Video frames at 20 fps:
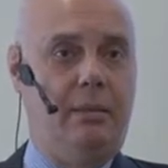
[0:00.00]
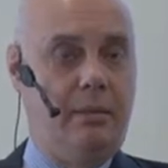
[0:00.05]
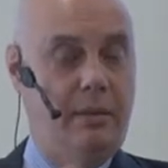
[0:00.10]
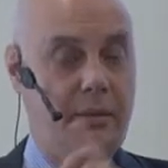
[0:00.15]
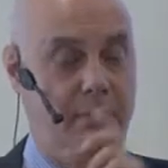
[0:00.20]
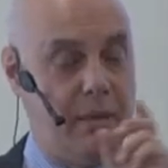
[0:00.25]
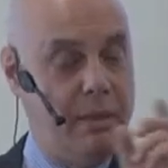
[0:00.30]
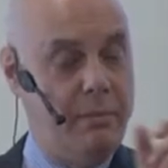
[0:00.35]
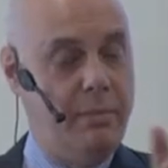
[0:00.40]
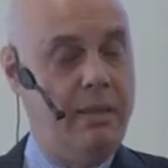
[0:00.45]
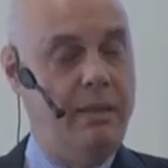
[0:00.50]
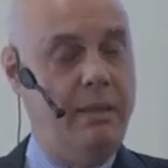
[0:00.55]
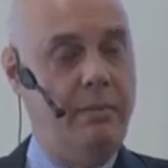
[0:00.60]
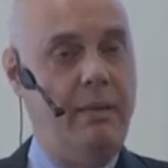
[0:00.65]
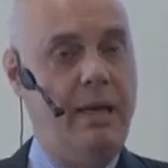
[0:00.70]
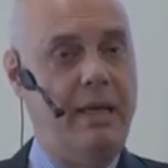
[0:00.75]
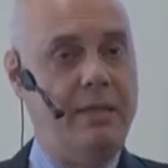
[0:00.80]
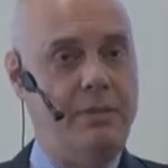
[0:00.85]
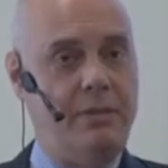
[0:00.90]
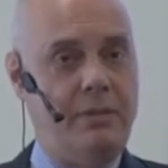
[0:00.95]
Remember the
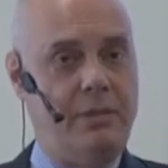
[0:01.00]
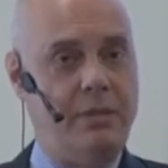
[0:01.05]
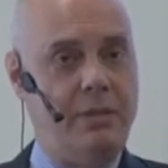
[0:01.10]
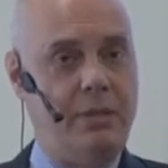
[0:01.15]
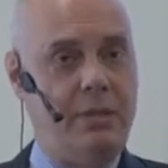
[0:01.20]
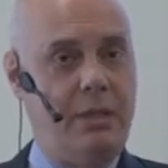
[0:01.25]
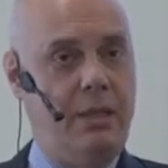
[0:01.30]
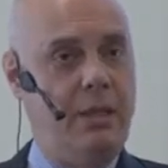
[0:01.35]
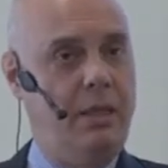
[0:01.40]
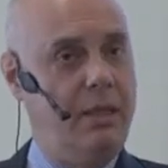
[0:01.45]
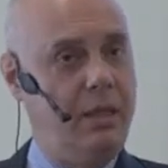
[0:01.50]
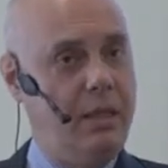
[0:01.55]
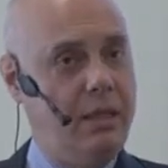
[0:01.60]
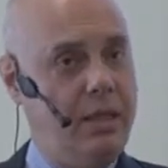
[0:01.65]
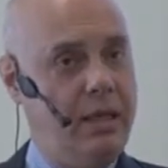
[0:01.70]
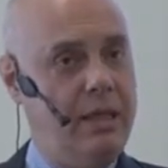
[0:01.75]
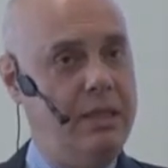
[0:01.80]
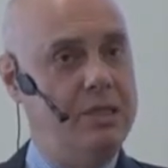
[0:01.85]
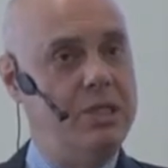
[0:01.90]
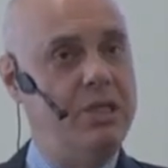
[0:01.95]
metrics.
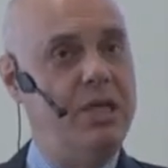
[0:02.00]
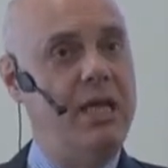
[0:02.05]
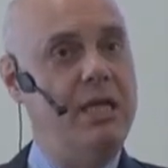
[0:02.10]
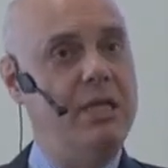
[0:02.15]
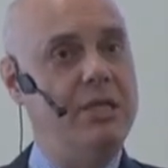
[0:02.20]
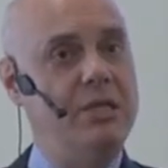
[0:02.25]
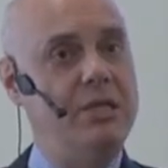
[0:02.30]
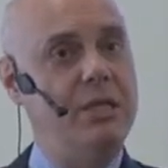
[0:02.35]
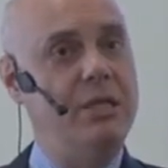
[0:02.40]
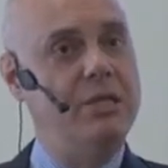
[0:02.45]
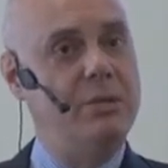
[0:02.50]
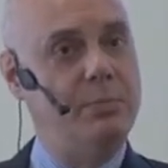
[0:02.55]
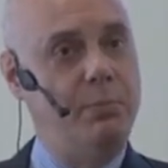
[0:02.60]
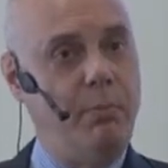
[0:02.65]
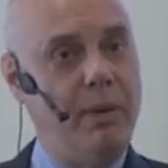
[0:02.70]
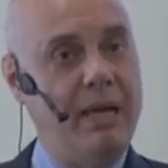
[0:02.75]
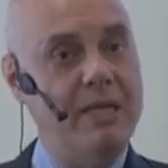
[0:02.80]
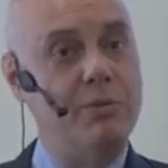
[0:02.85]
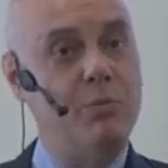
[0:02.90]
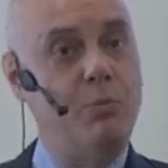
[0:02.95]
Again, sales is
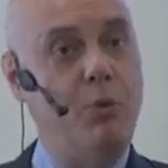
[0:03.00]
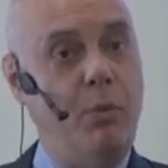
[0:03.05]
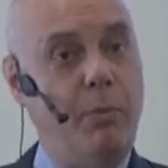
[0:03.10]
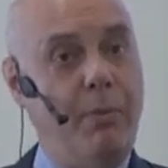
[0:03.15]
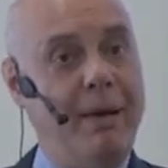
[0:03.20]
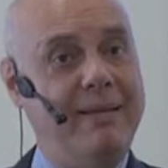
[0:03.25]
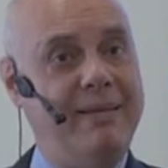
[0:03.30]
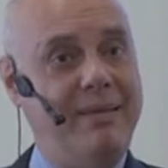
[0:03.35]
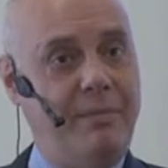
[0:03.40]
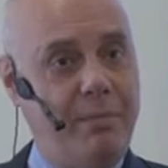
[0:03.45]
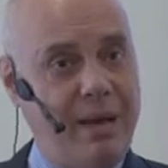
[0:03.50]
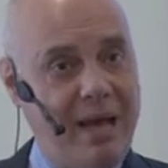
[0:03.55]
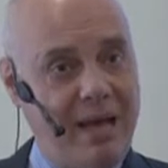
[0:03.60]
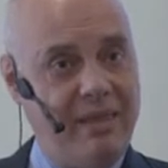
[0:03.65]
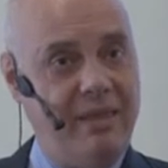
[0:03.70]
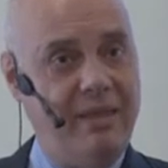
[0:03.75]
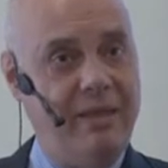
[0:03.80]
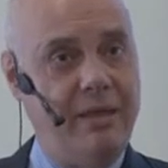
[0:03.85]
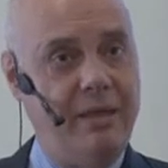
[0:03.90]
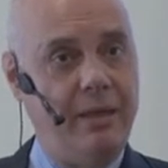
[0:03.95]
much more
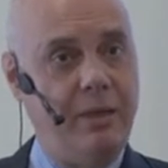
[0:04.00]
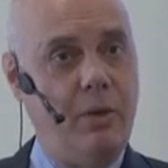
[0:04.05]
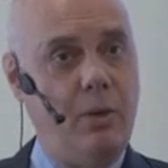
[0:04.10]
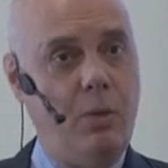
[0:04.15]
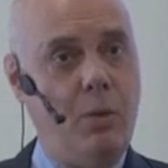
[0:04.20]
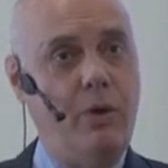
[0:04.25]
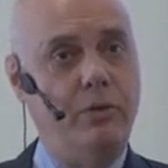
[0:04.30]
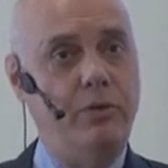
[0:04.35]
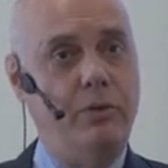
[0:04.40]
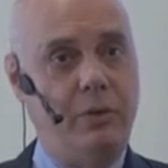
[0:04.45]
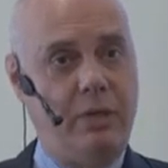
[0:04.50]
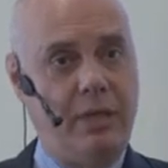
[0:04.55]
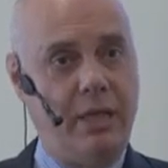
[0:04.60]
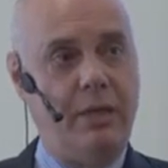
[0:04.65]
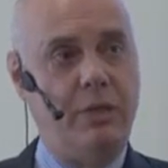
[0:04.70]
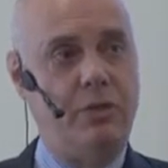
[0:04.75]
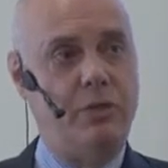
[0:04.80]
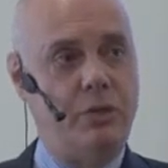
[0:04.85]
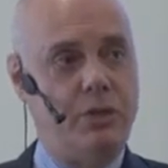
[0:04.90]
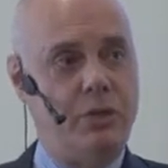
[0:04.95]
mathematic of what you
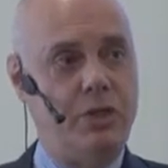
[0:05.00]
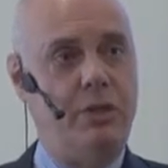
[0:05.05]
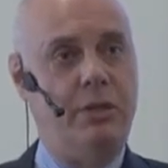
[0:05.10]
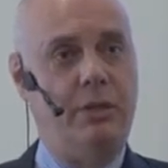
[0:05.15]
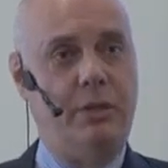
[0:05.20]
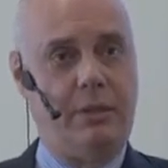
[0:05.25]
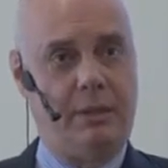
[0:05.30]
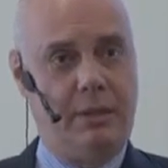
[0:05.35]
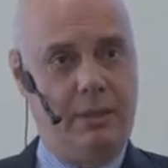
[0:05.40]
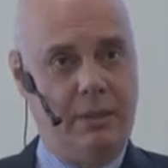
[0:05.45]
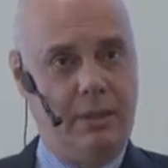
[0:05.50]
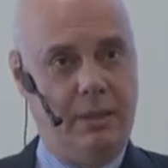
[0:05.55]
can consider.